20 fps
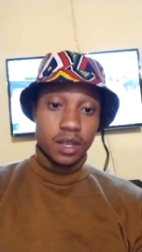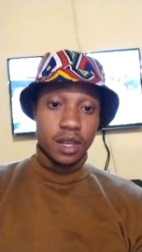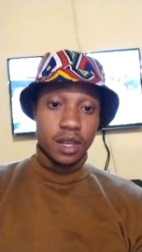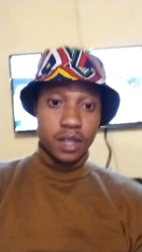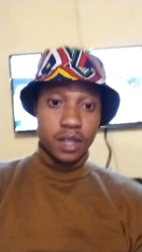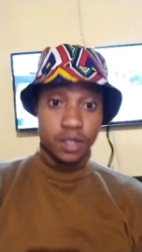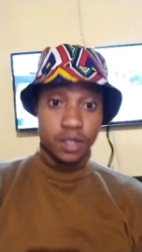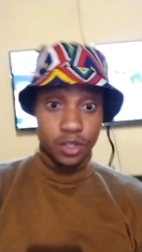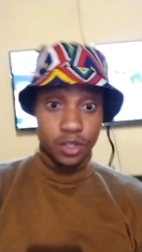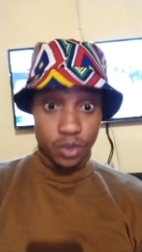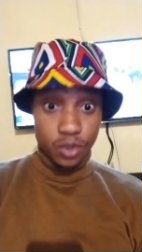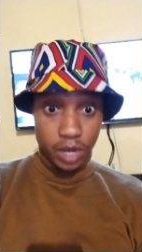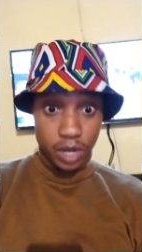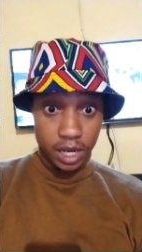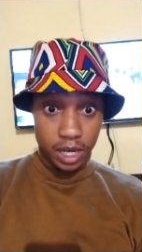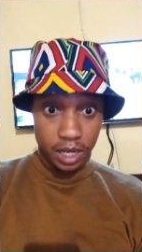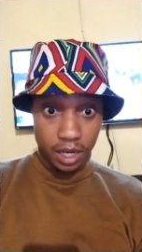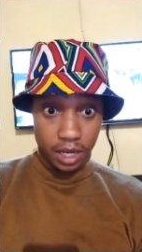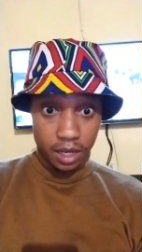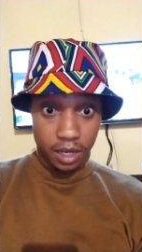it's
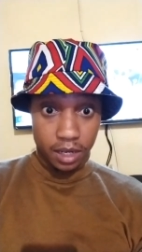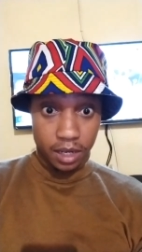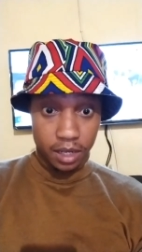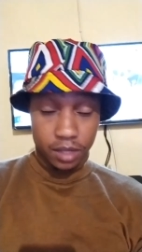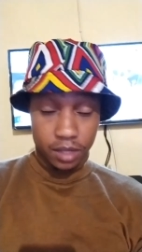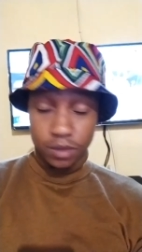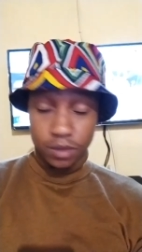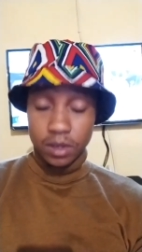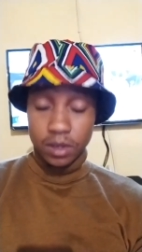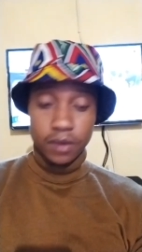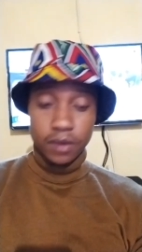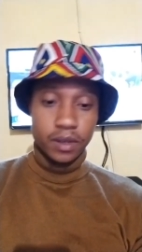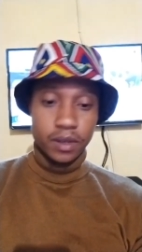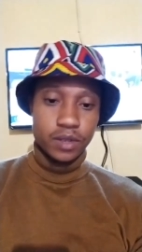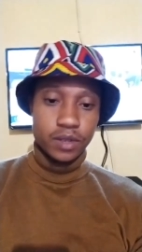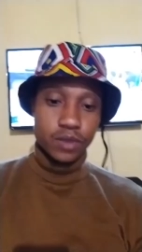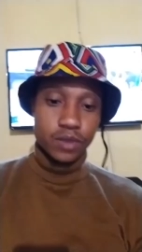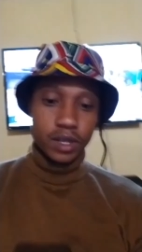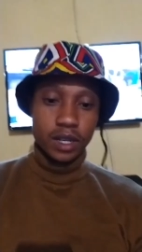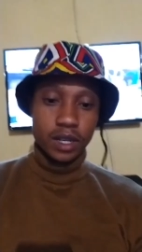draining. It's really
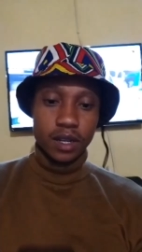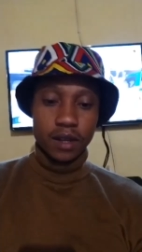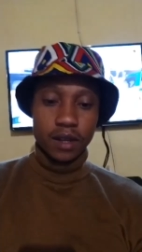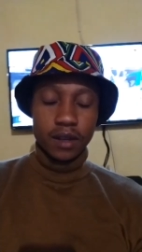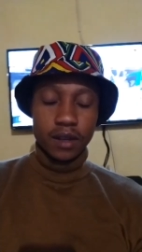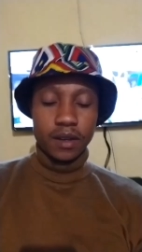draining.